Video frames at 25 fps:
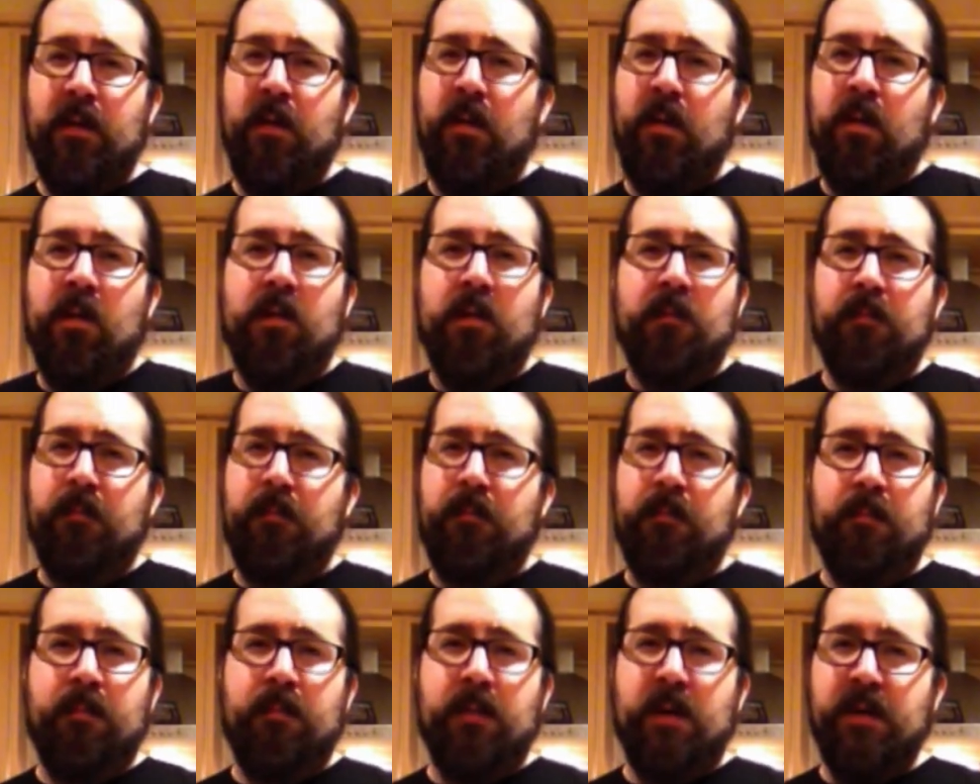or
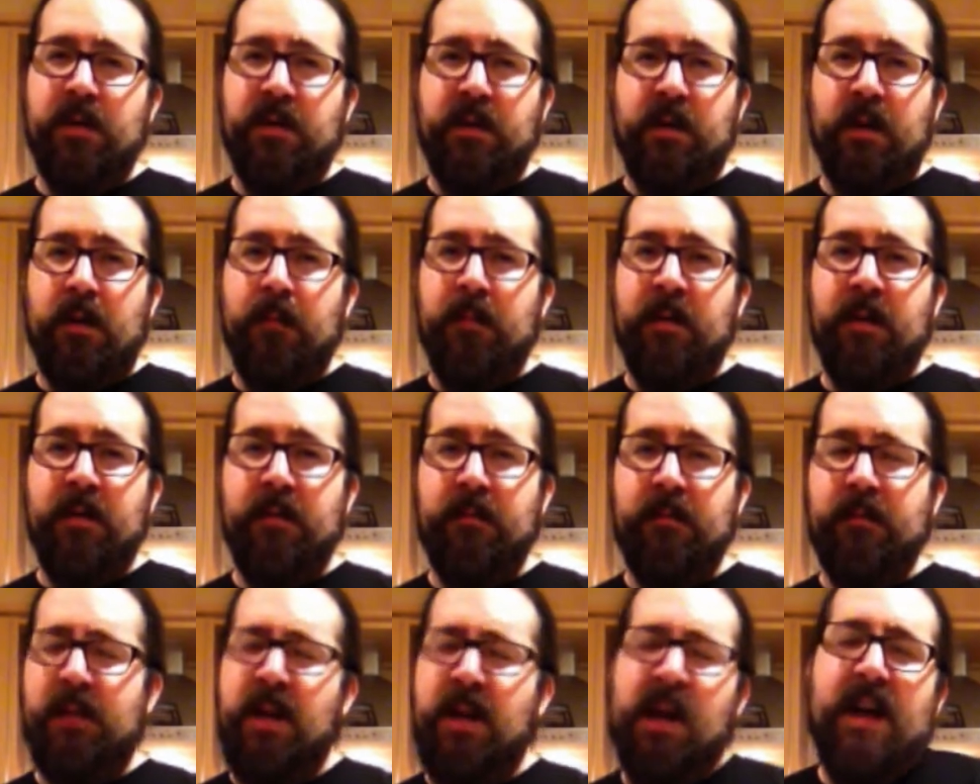body armor.
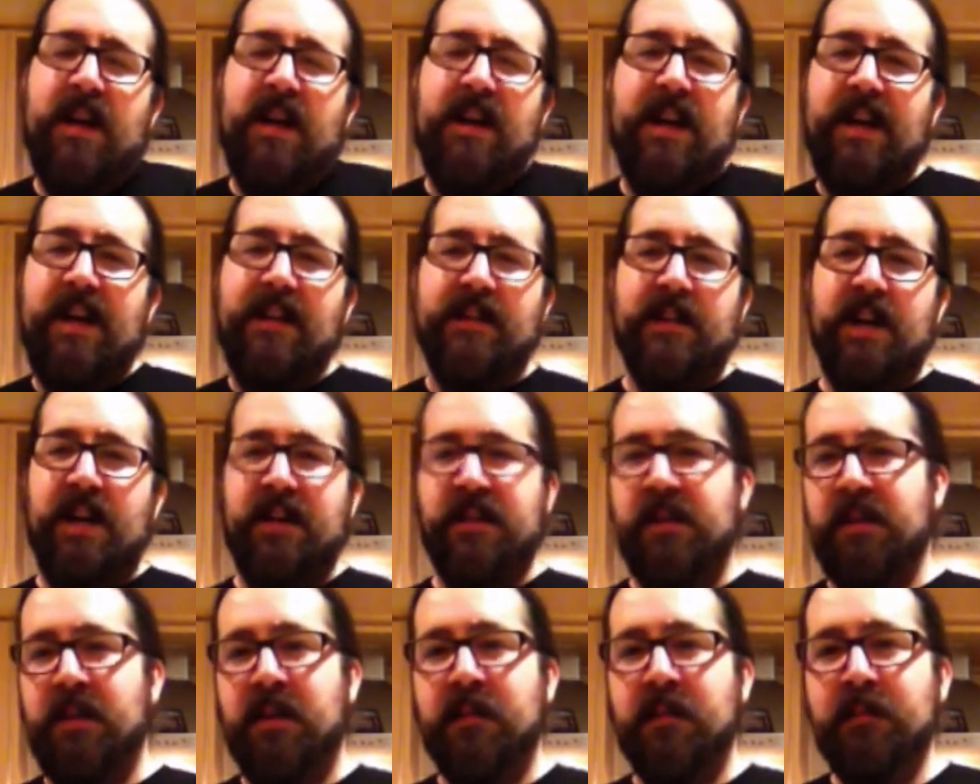I
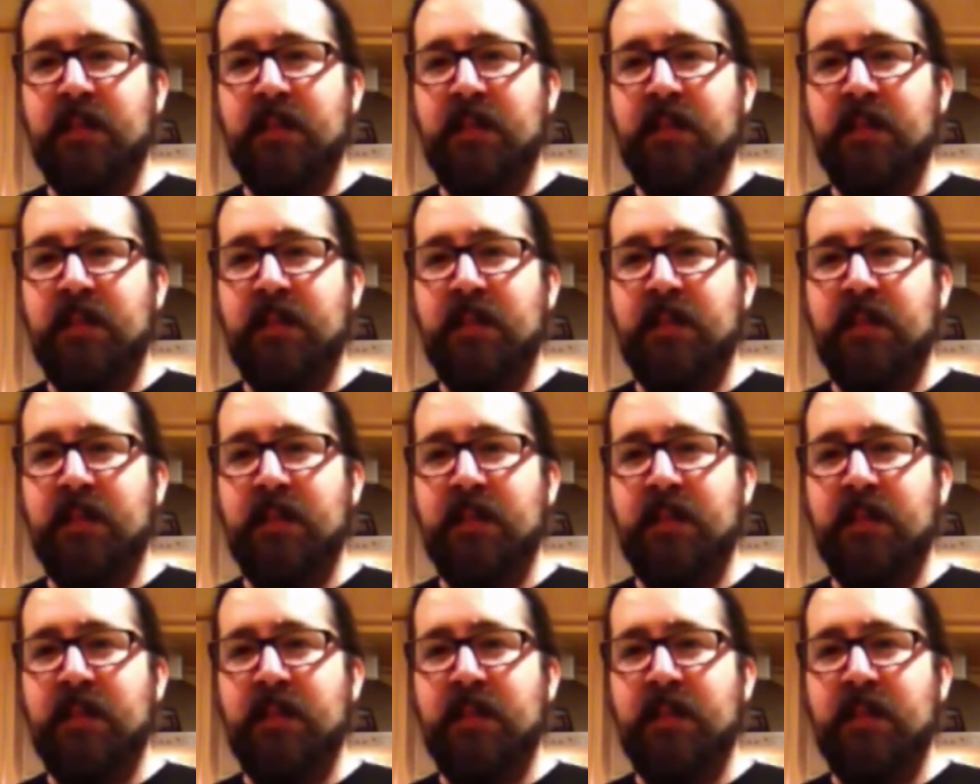don't